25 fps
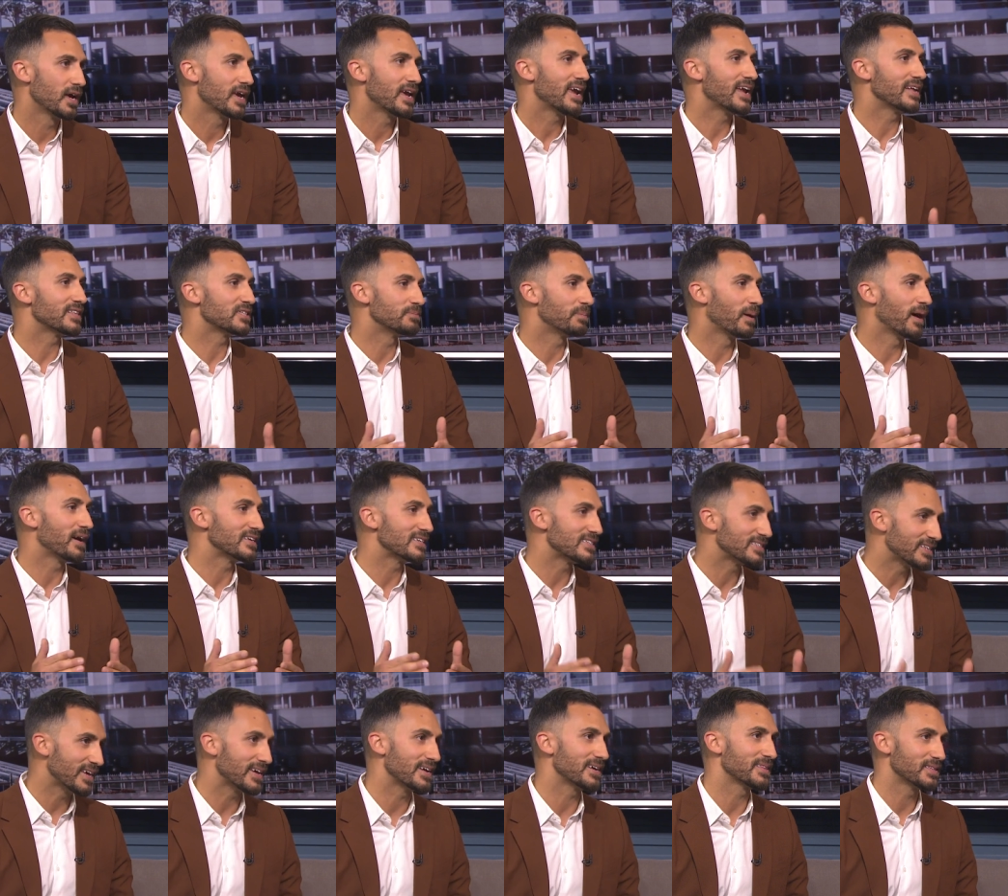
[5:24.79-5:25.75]
It's by
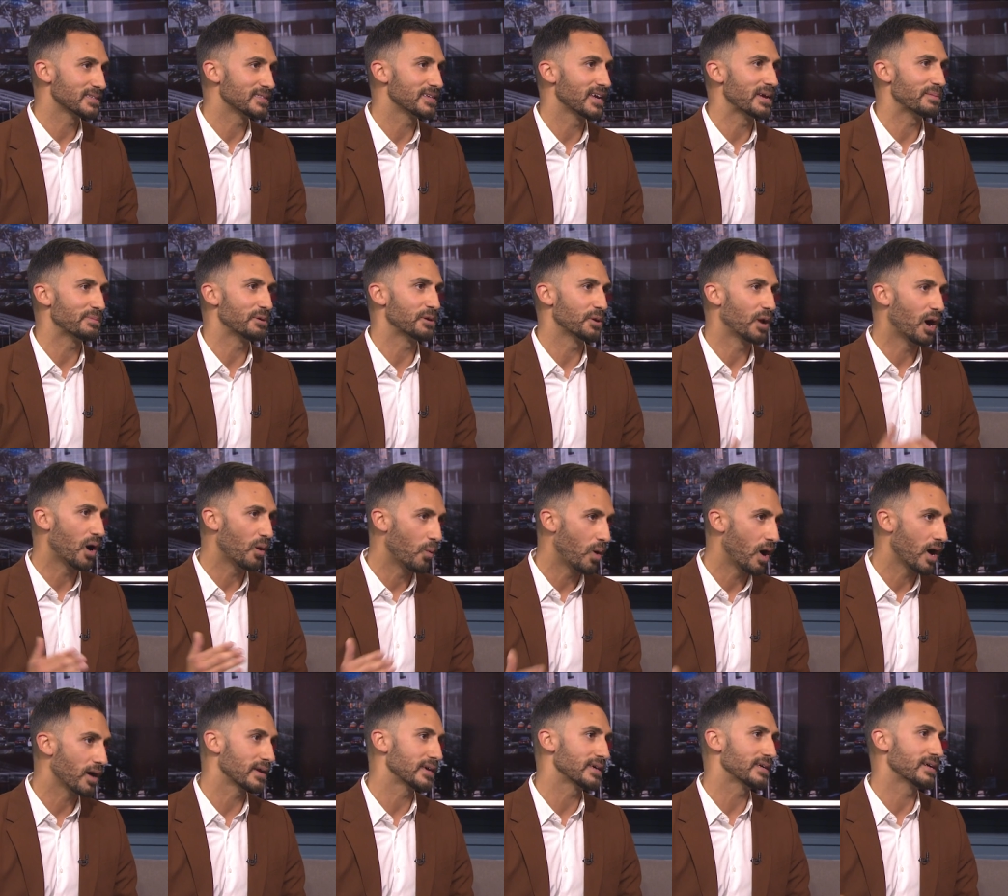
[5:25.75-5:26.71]
staying at the table, not
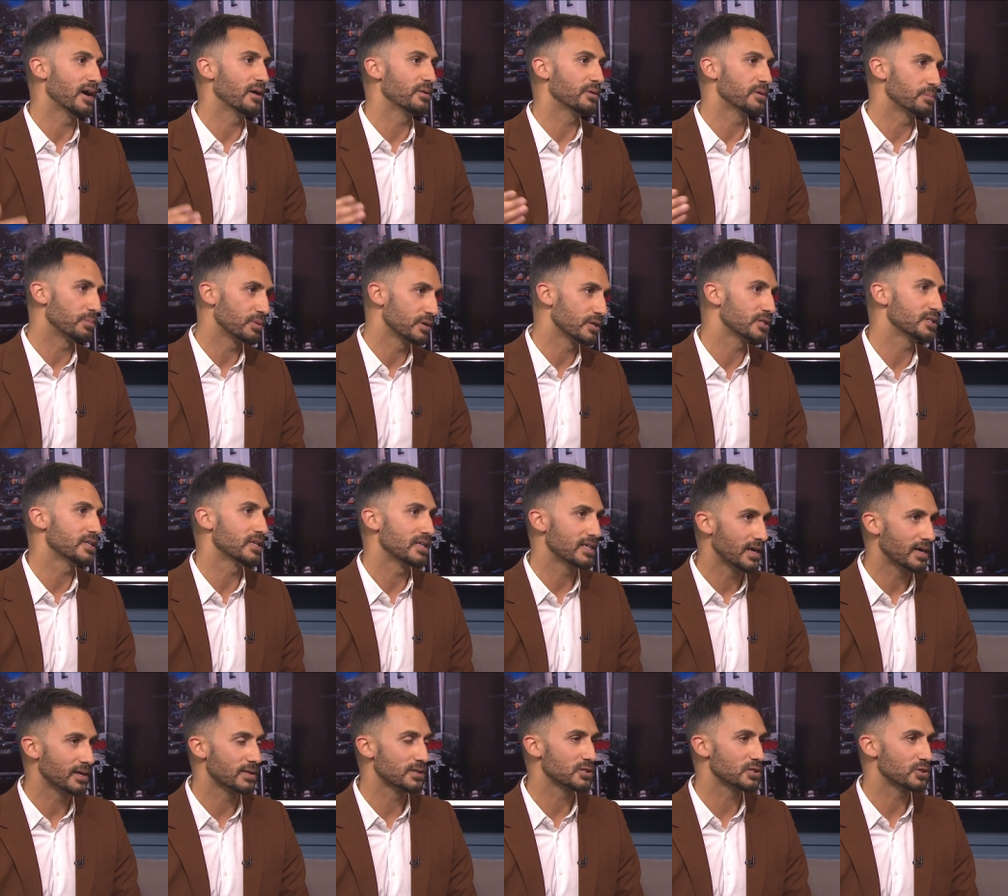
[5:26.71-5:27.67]
walking out and proceeding
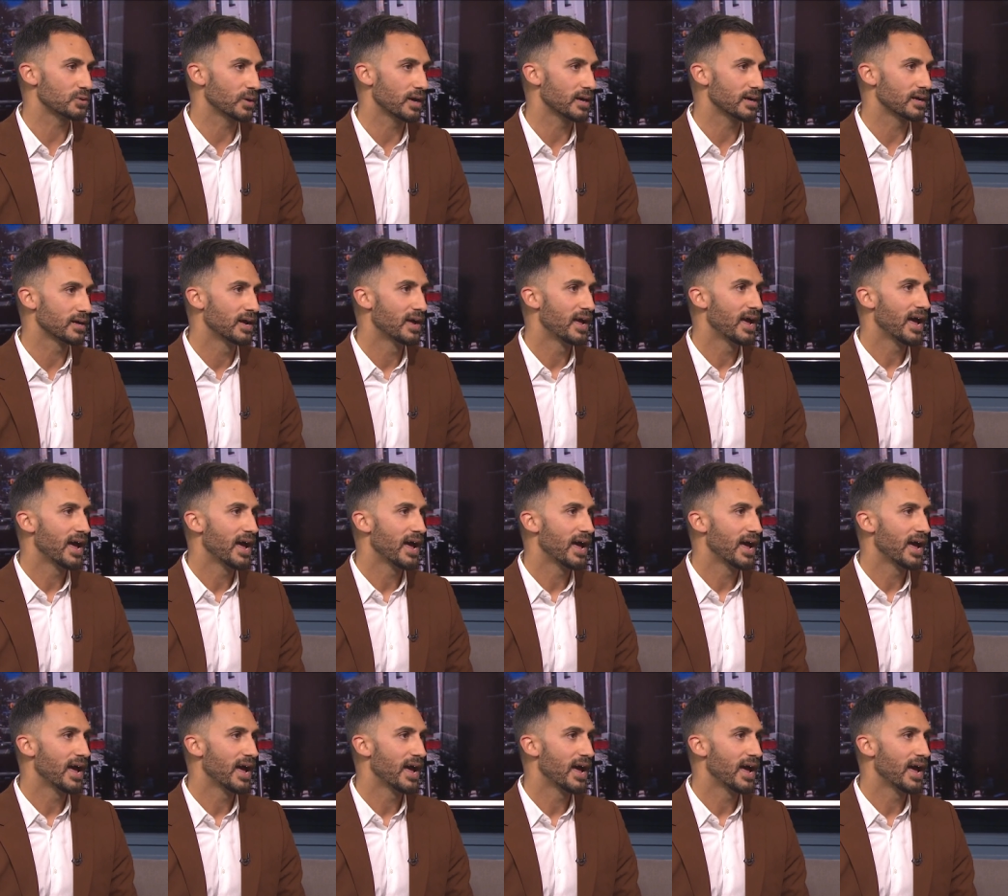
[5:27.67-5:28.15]
on a strike.